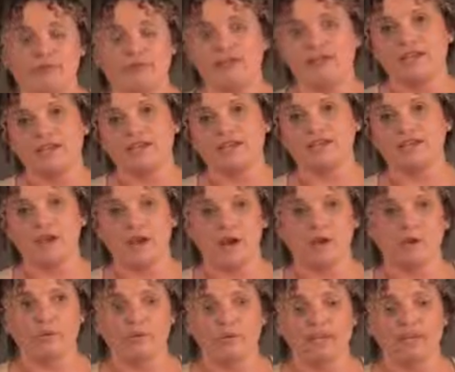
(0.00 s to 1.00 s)
meetings where
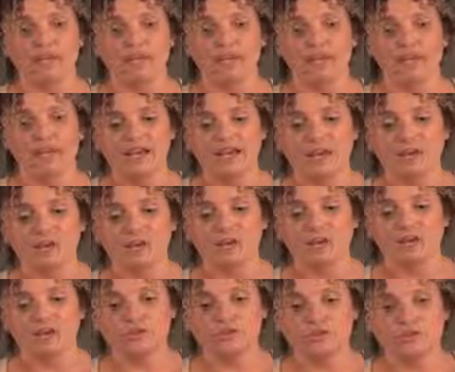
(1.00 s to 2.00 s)
we
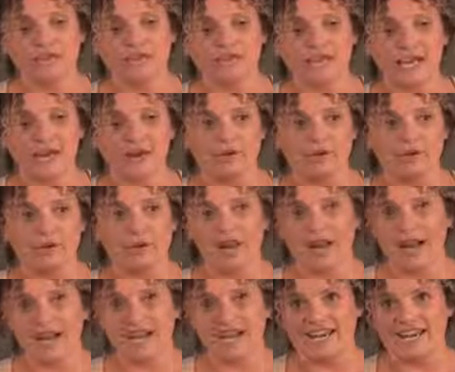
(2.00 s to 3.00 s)
looked at what
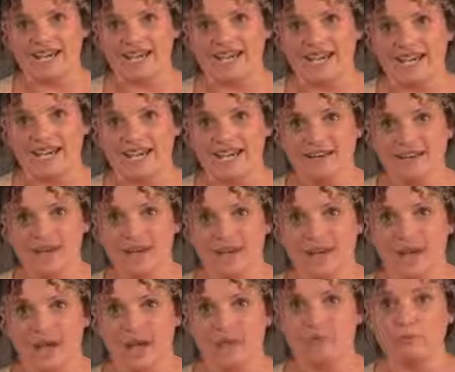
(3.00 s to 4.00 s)
I needed done, what
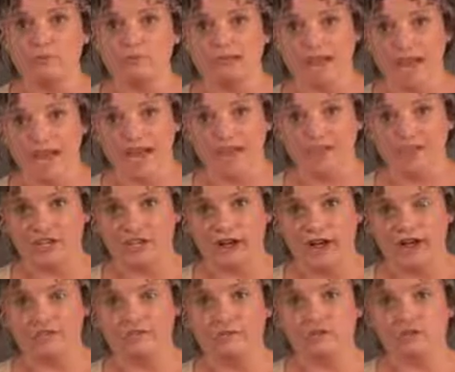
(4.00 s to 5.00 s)
I would be handing
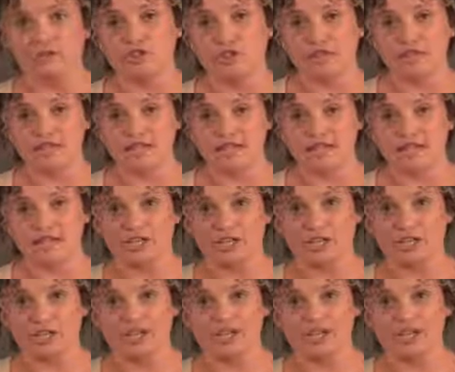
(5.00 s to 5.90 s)
off, and what she'd be taking on.